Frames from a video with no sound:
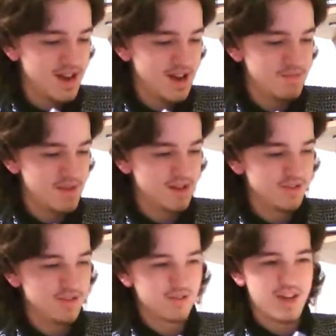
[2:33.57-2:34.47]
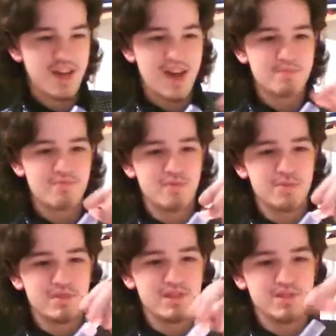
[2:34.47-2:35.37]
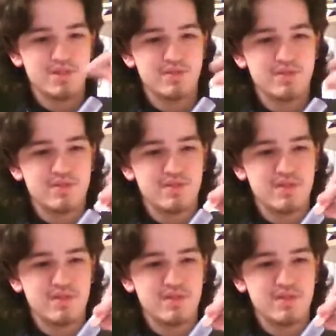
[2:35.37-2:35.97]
And I made a little cap from a piece of